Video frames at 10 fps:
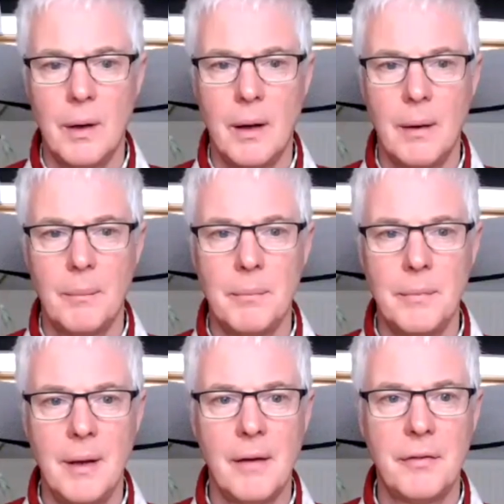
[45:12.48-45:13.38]
um,
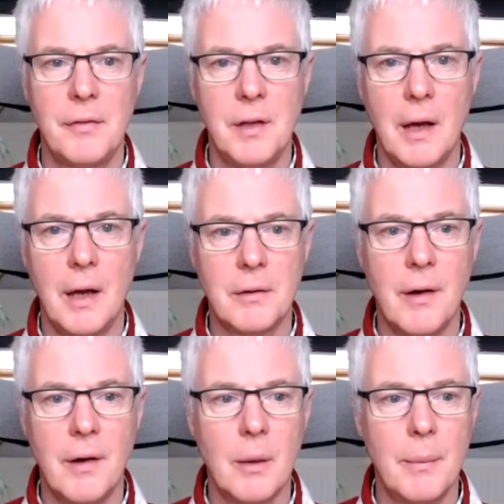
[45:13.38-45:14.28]
yeah, if you'd like to
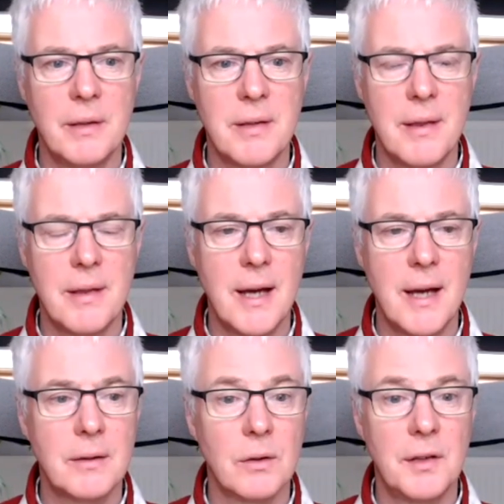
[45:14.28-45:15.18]
write comments in the
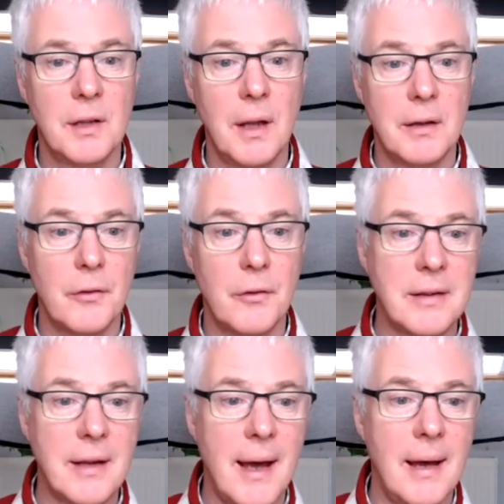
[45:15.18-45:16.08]
chat or if you'd like to
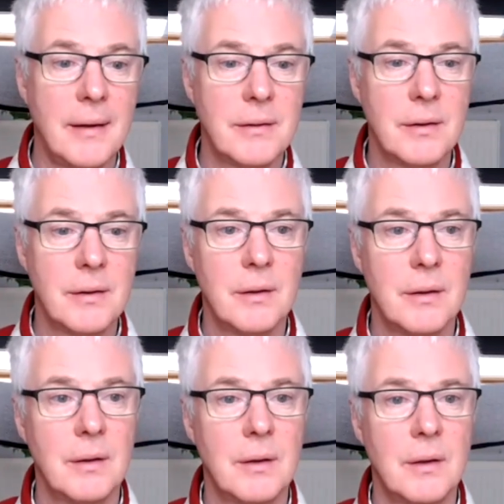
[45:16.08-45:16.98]
raise your hand
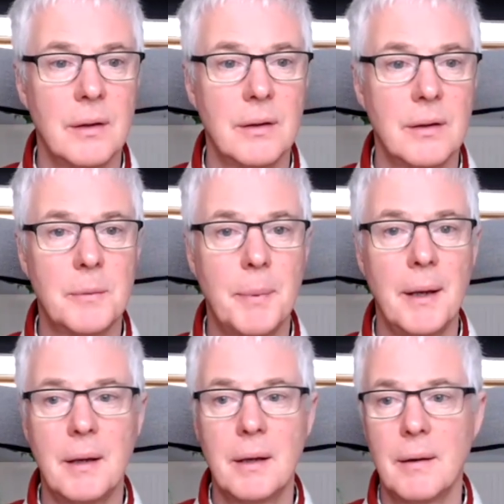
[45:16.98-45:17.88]
to
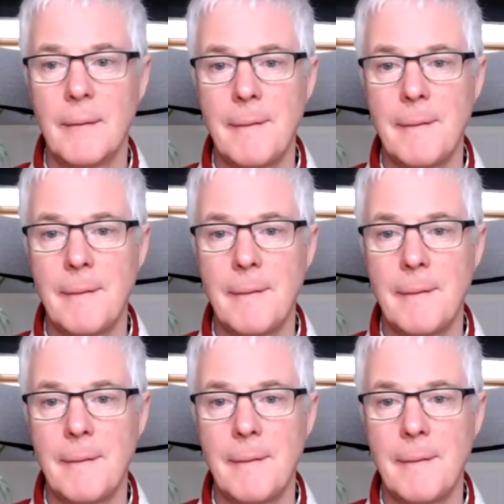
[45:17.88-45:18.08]
speak.